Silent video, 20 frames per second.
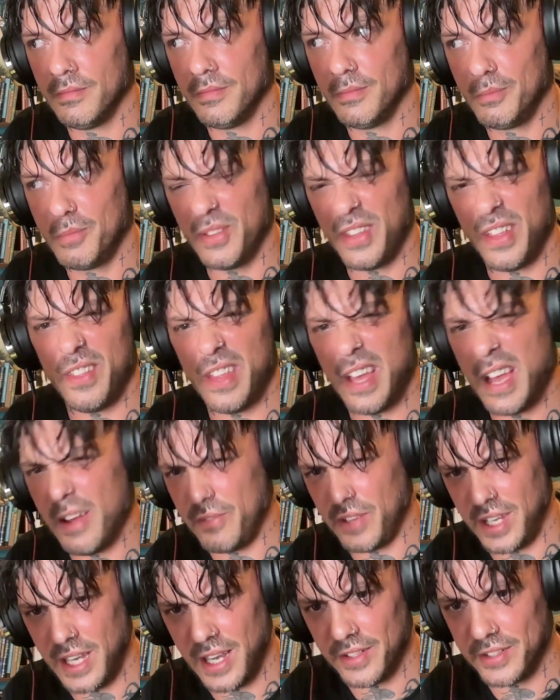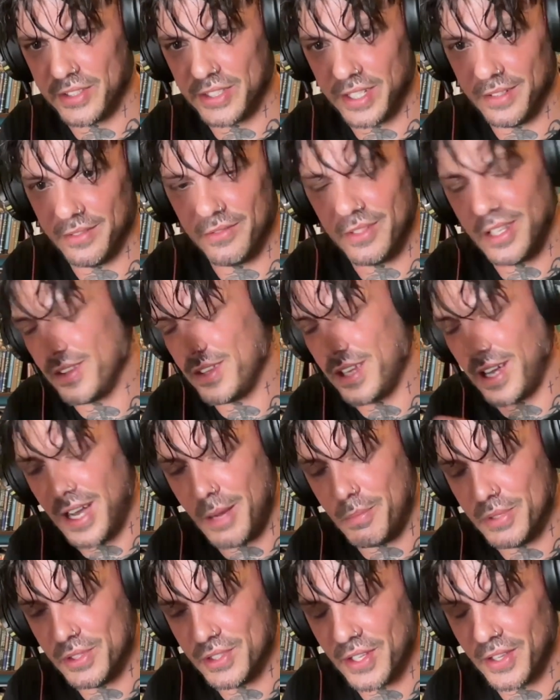but then the heavy editing that
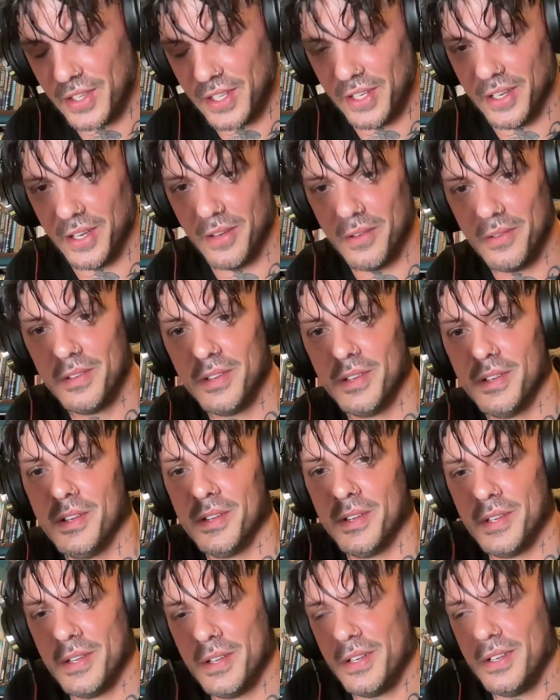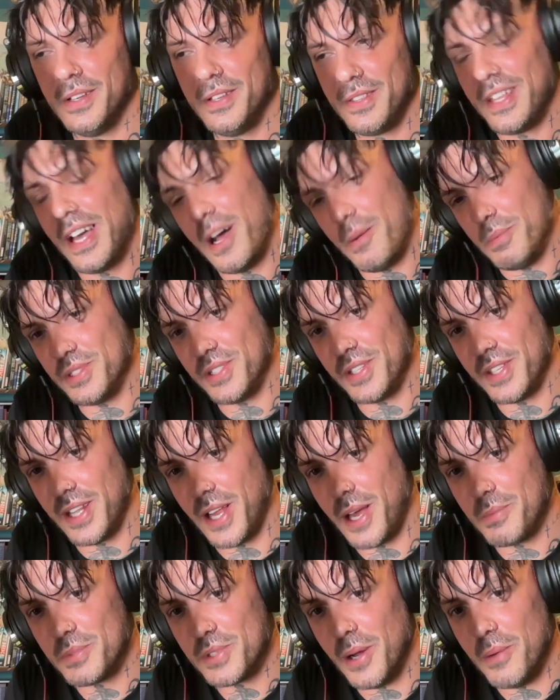happens at the
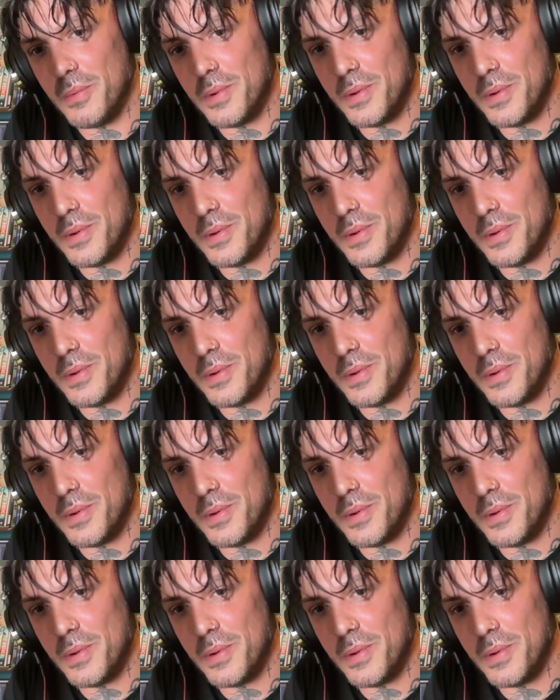laptop.